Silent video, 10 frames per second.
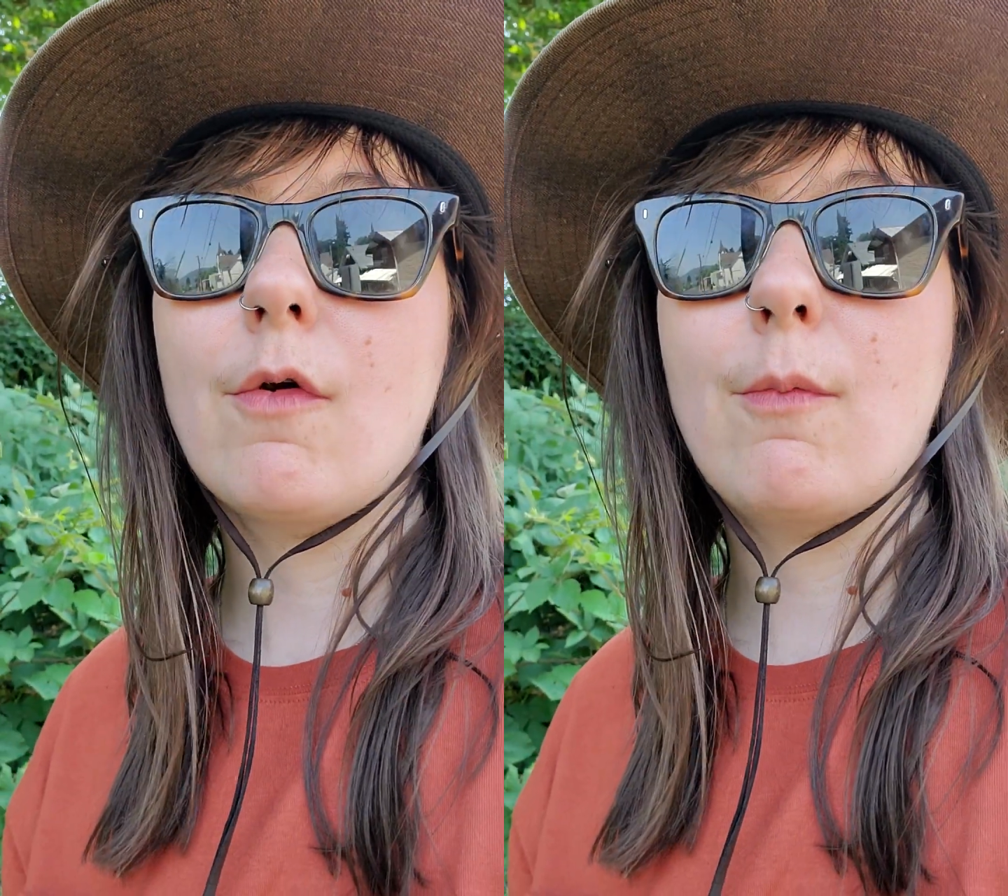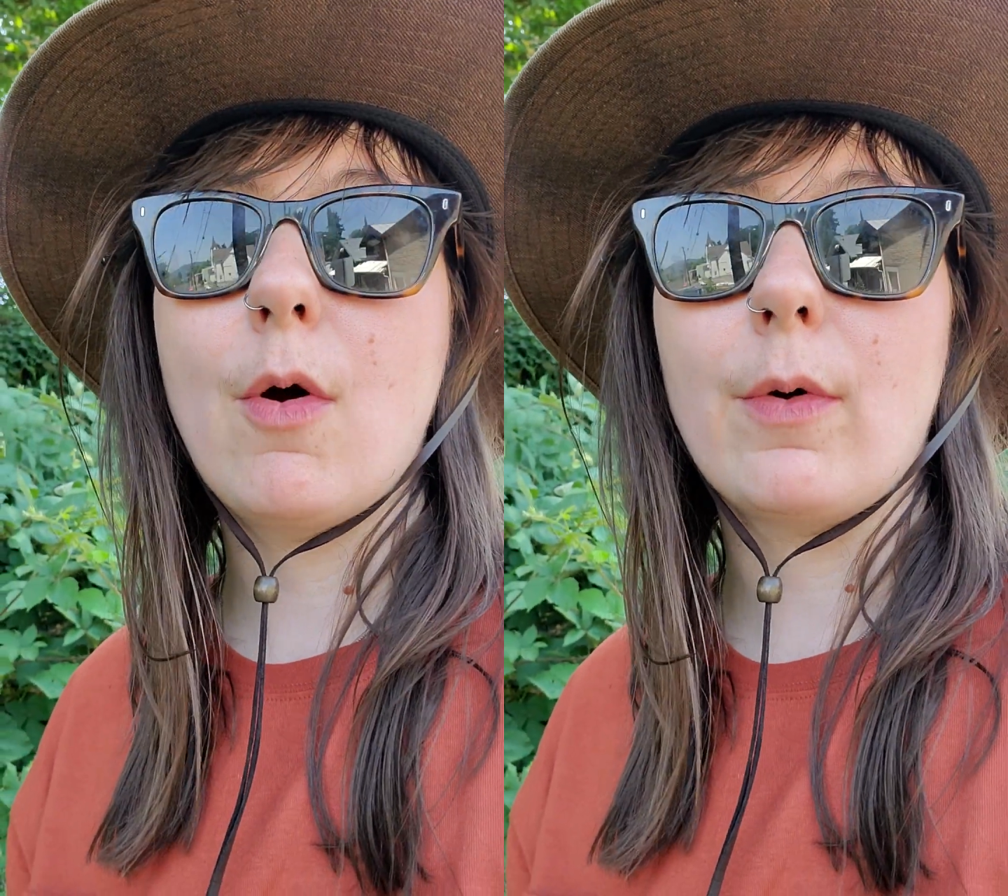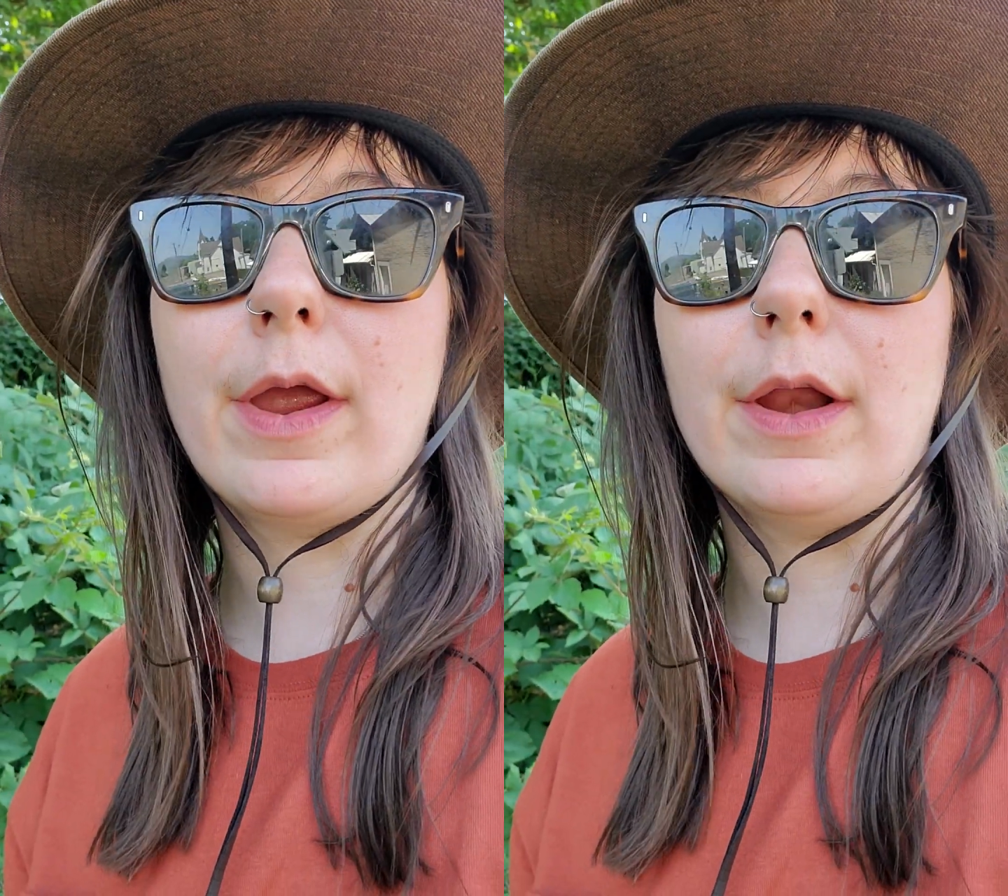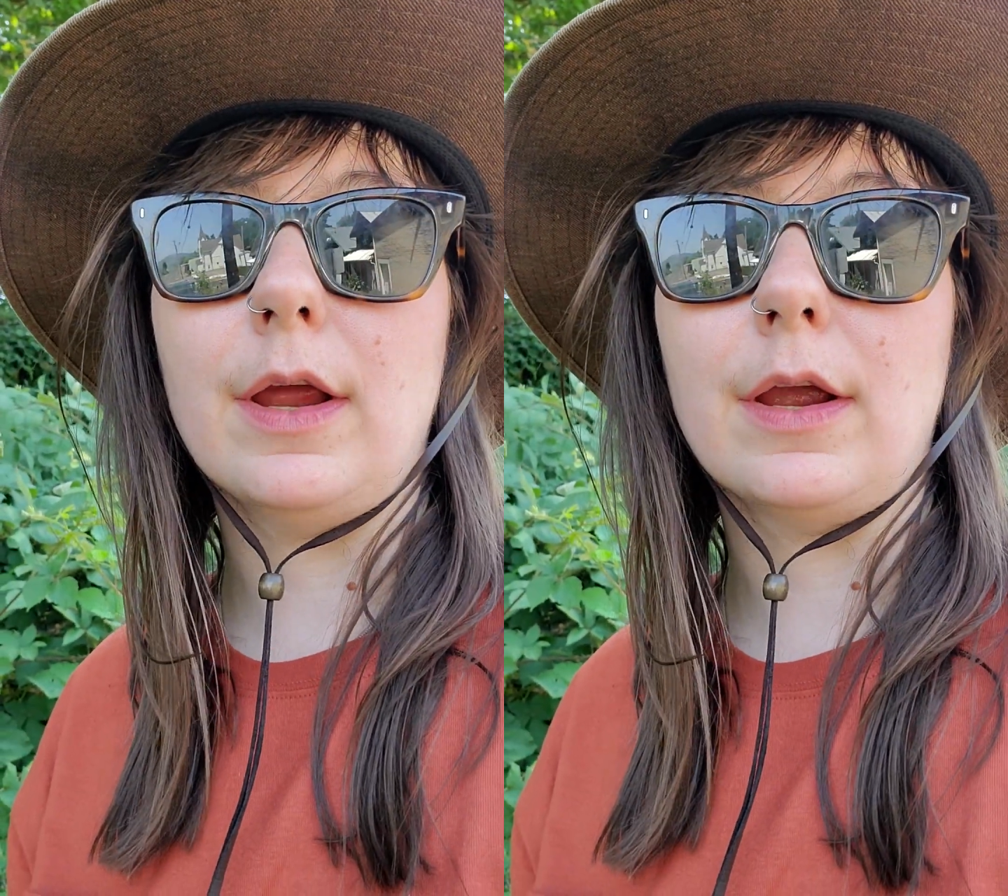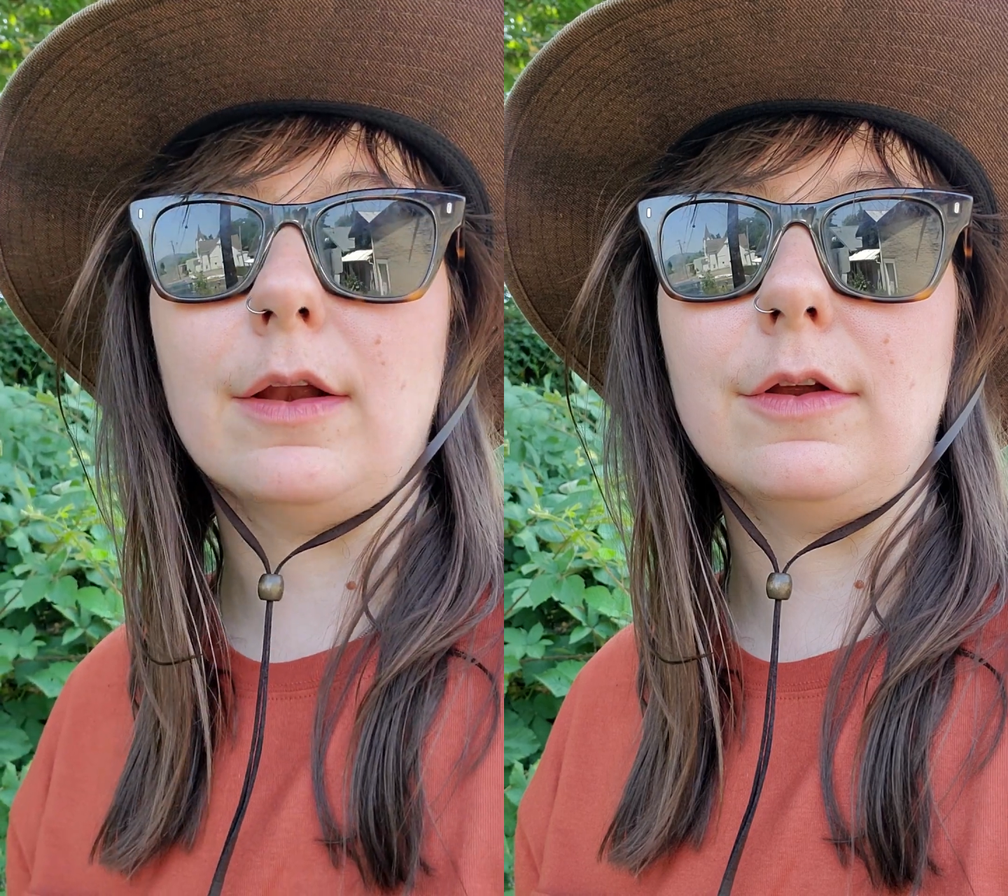Smoking
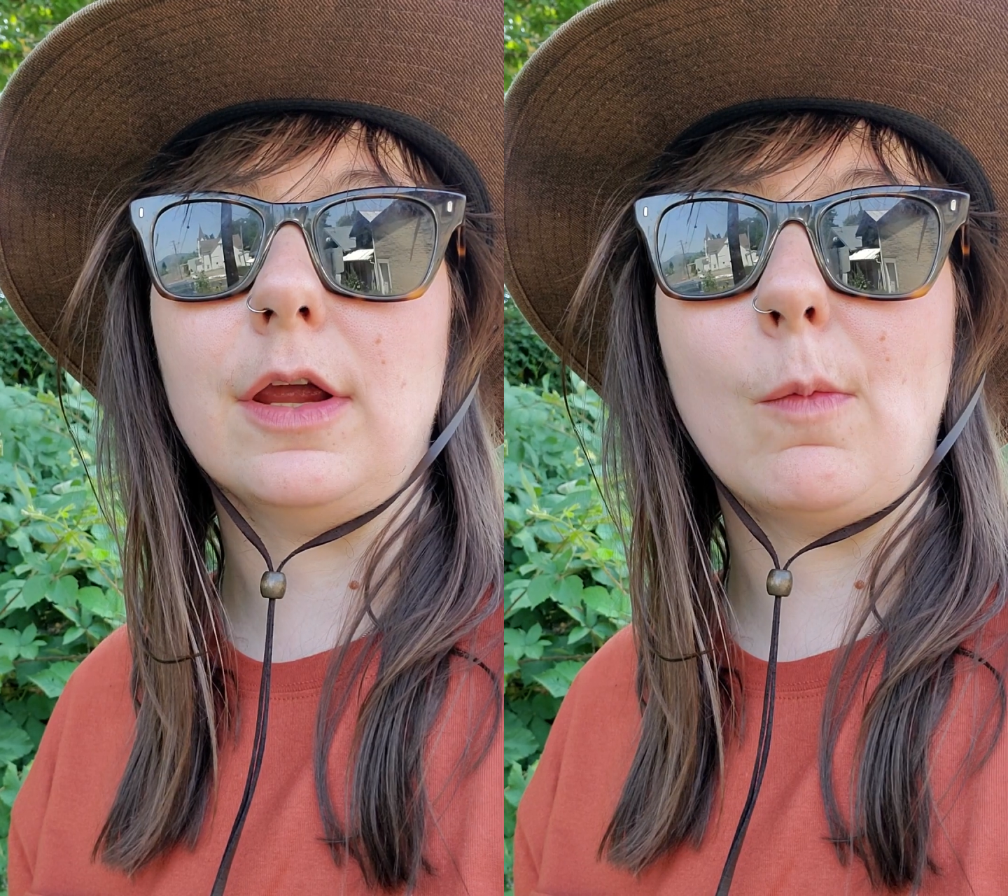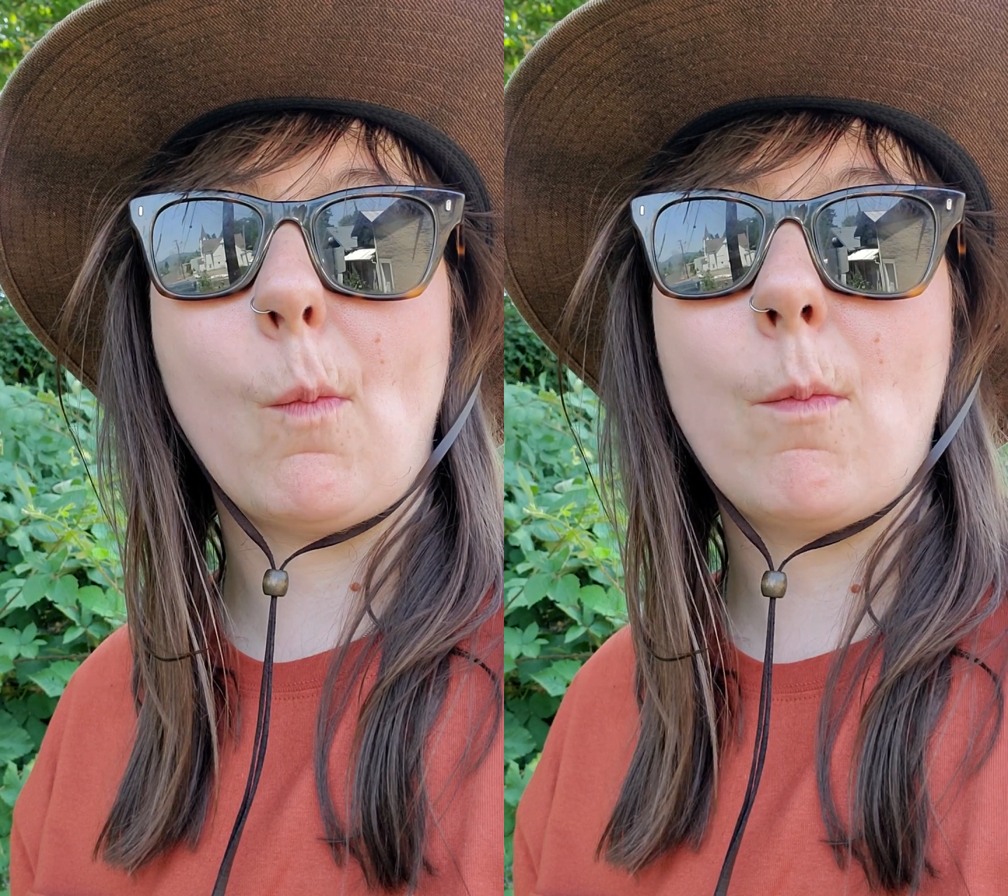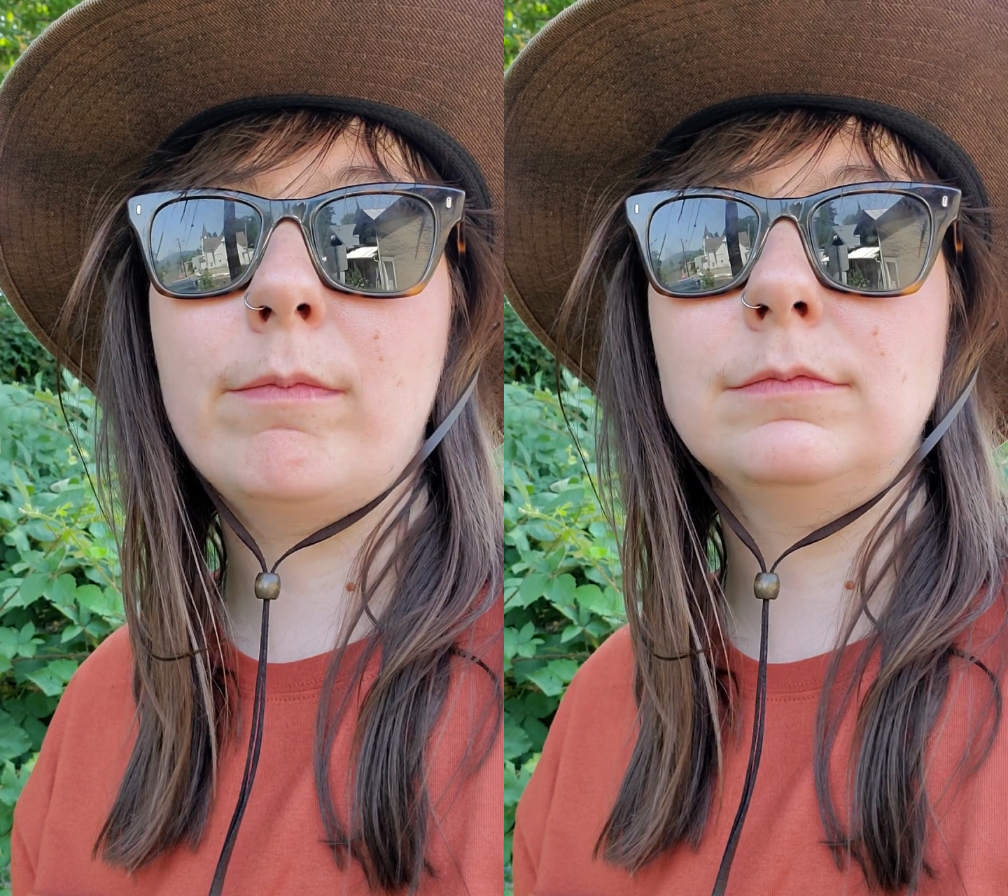nicotine